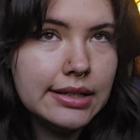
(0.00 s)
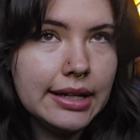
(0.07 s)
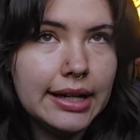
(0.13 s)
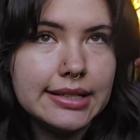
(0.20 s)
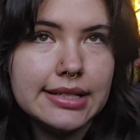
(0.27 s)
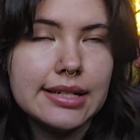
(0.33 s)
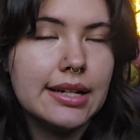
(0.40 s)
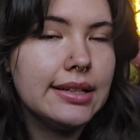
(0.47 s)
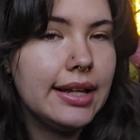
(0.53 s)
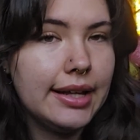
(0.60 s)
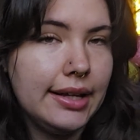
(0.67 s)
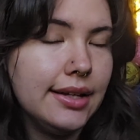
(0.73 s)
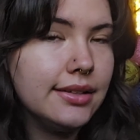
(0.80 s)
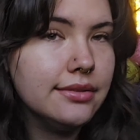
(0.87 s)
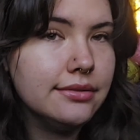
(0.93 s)
I did not
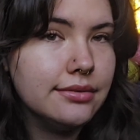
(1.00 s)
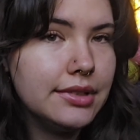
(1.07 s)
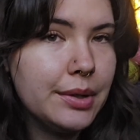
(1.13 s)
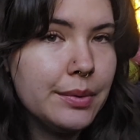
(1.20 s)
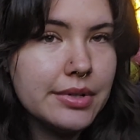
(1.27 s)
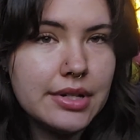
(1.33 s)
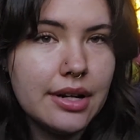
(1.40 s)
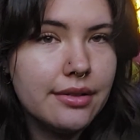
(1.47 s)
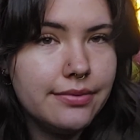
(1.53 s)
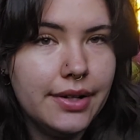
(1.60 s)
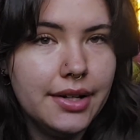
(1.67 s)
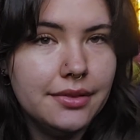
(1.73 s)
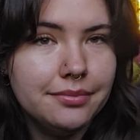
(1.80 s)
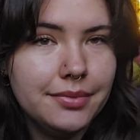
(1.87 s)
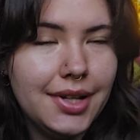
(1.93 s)
like it. It was not
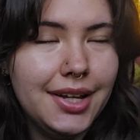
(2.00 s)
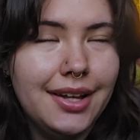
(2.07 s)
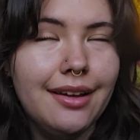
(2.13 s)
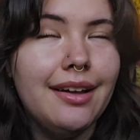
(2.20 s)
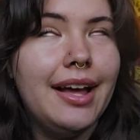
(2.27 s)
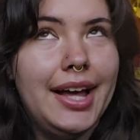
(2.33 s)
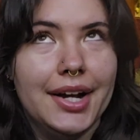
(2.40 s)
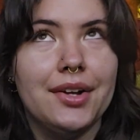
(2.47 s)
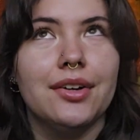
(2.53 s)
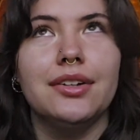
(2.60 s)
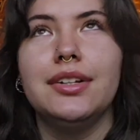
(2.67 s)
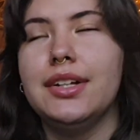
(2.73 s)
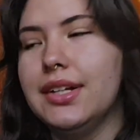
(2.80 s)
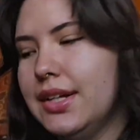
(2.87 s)
fun at all.